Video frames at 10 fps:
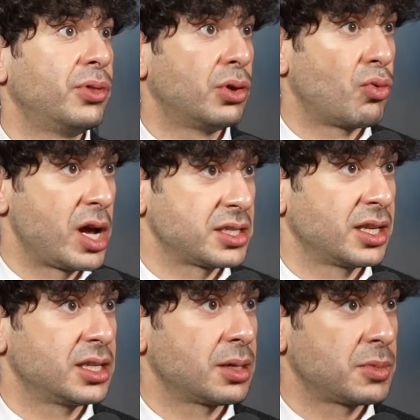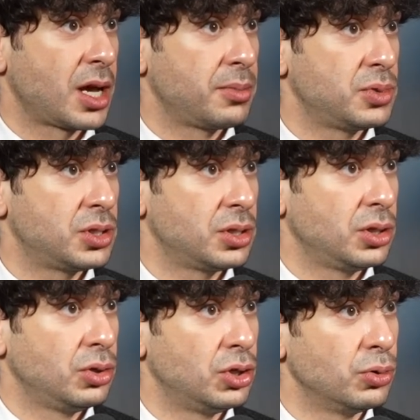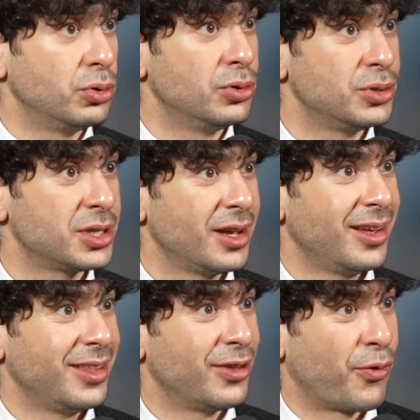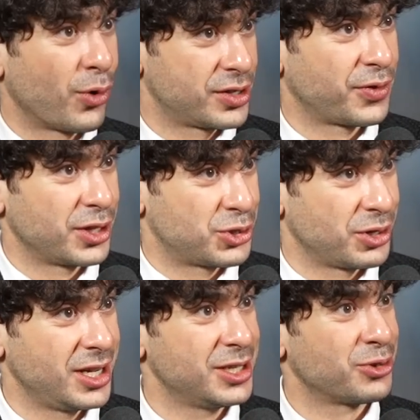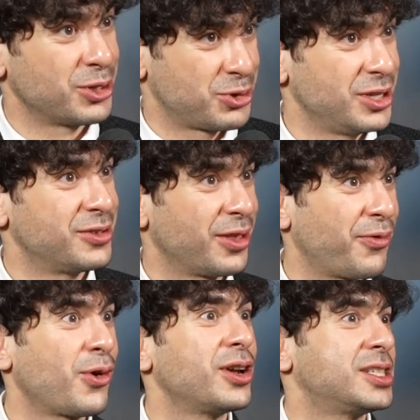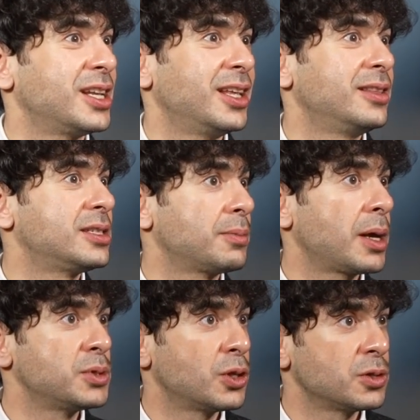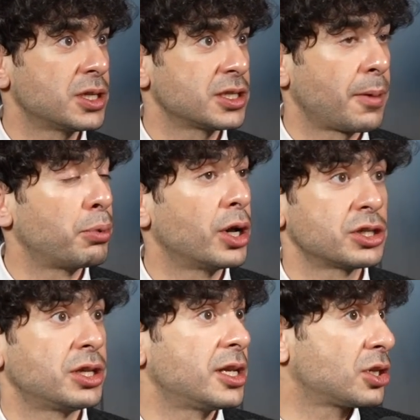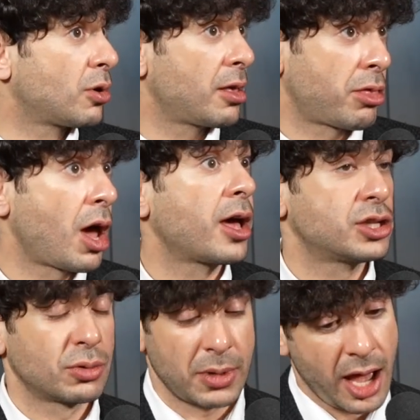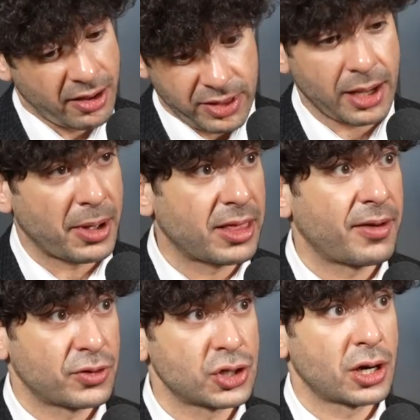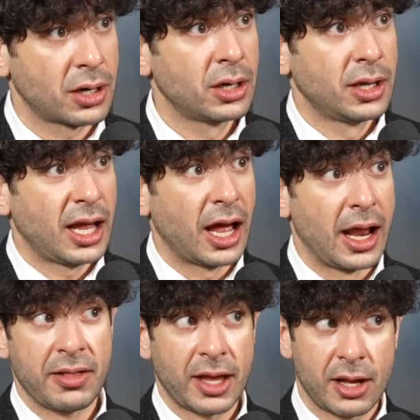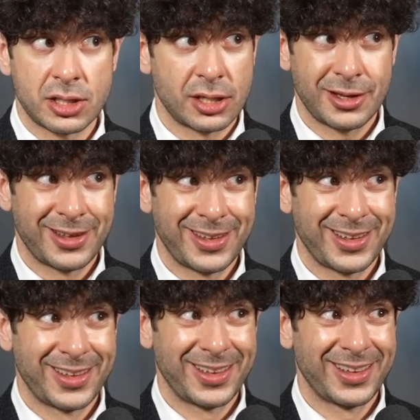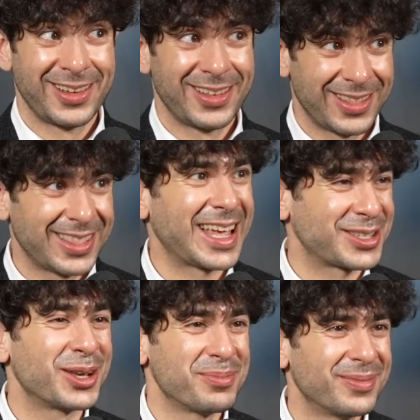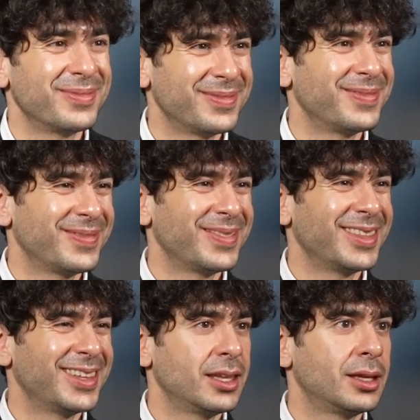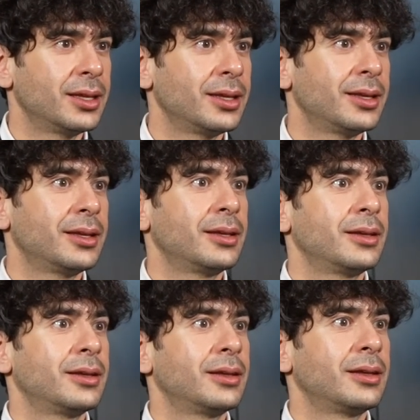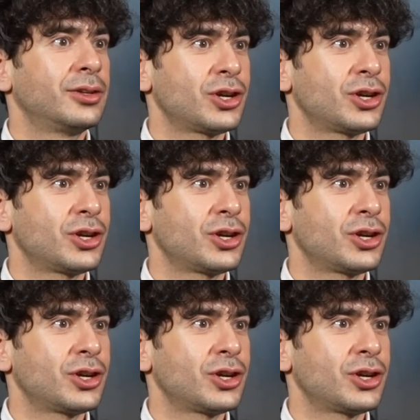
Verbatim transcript: the wrestling, sometimes you do lose the forest for the trees or the trees for the forest, and, and sometimes those things on production, that's a great thought. So yeah, I'll think about that for sure. Anything else? Uh, that was all. Thanks, Lee. Continue down the road right here.